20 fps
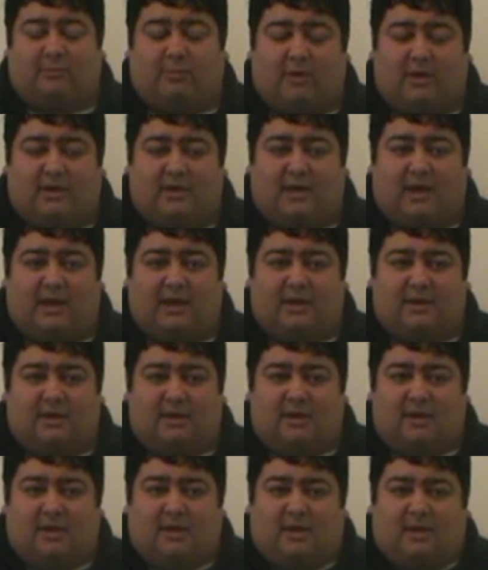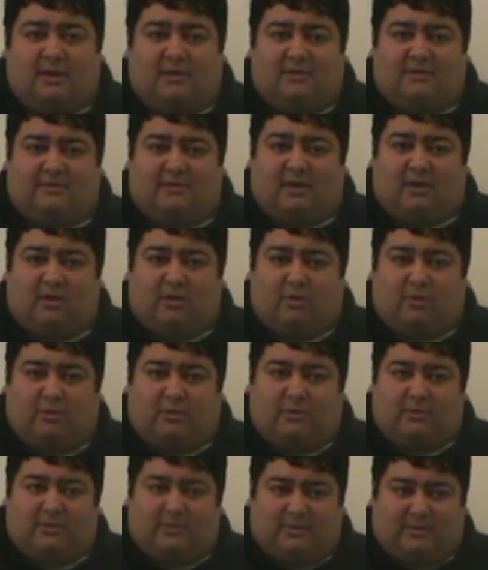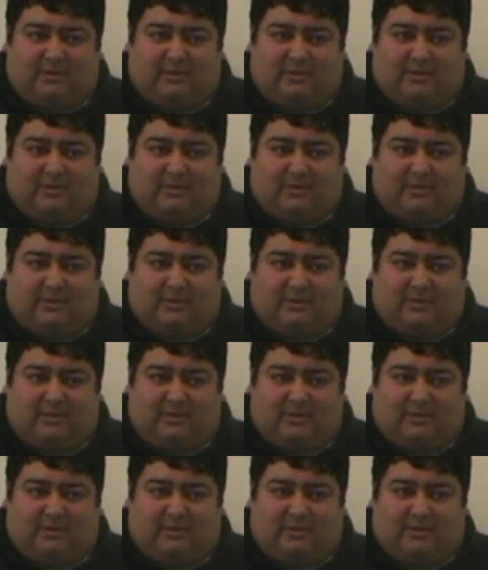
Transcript: and whatnot. So